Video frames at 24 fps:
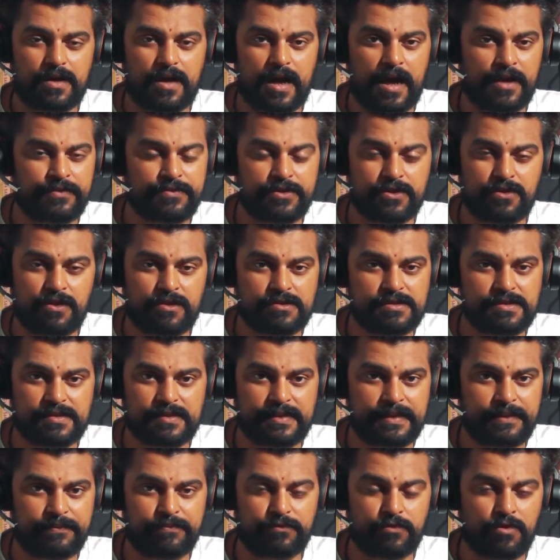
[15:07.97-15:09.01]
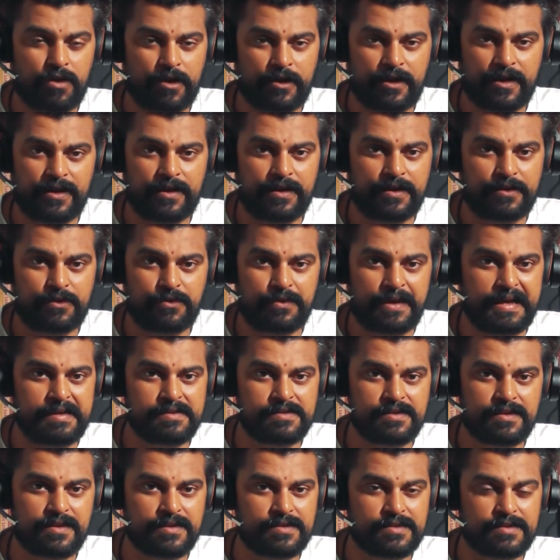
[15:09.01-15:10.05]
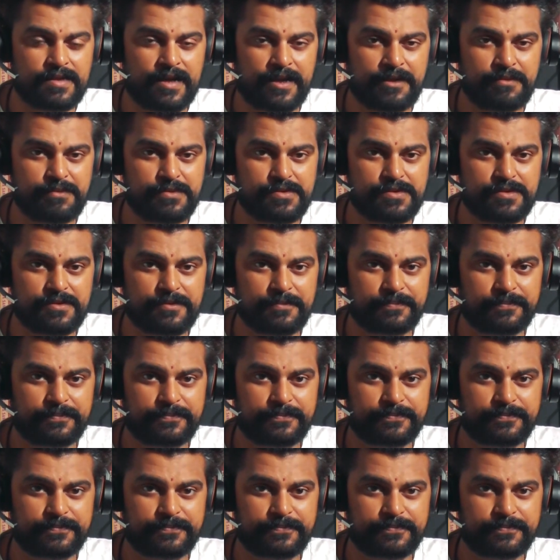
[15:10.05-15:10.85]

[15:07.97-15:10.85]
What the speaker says: Are we not sleepwalking into dangerous times?